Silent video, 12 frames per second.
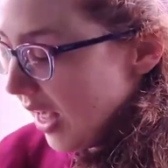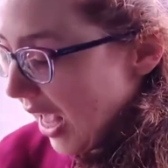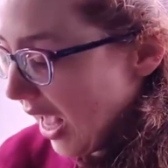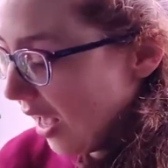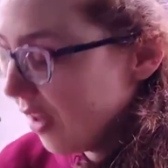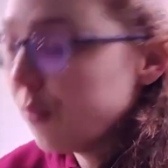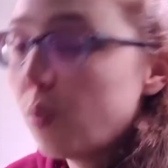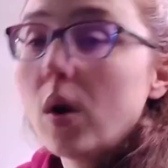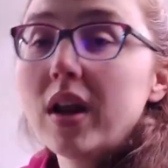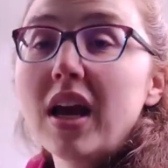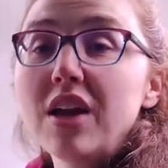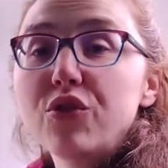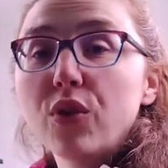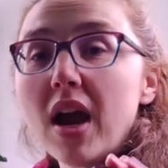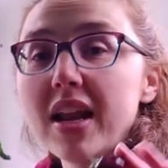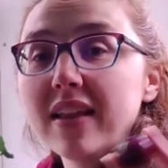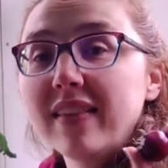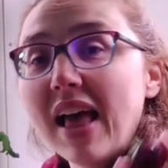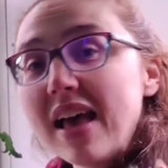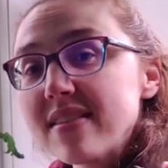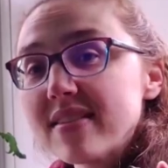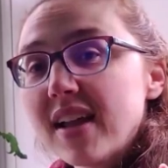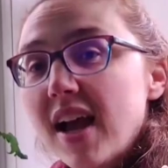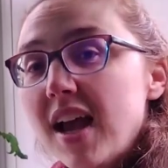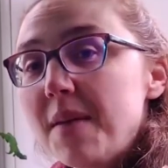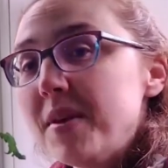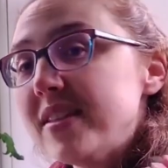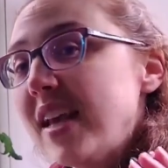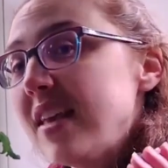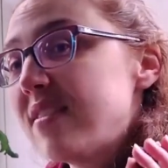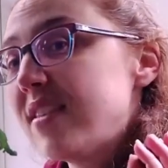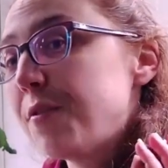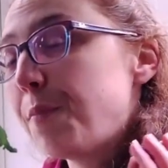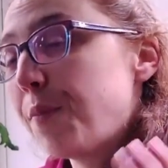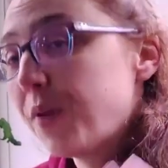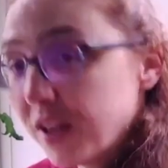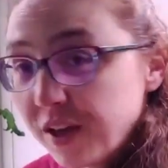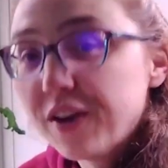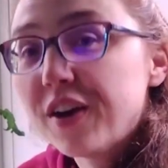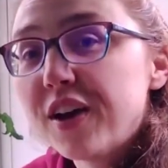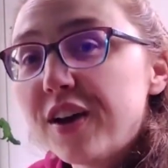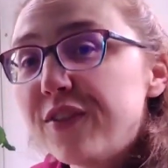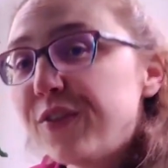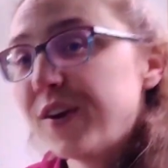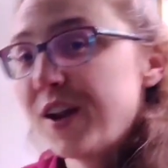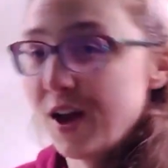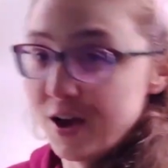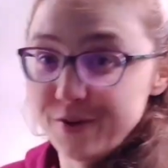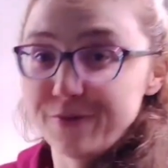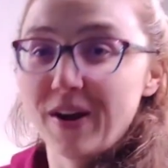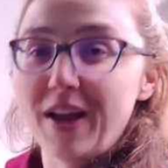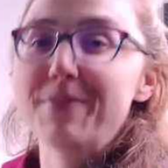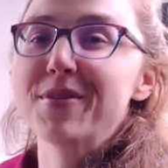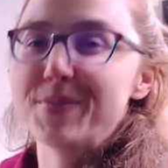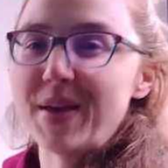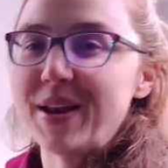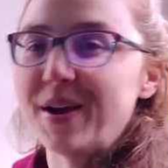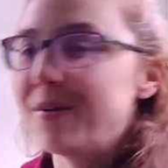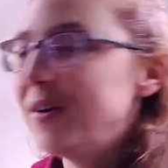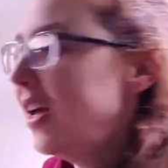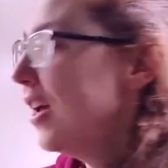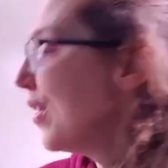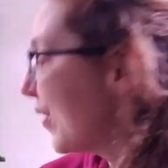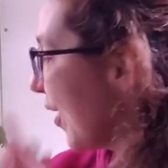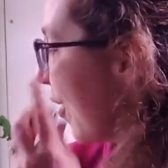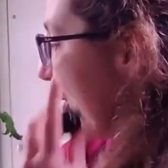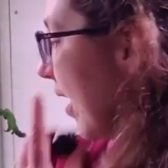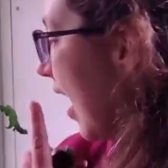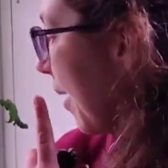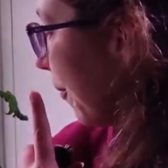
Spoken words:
And when I tried it last time, it tasted pretty good for an unripe tomato. So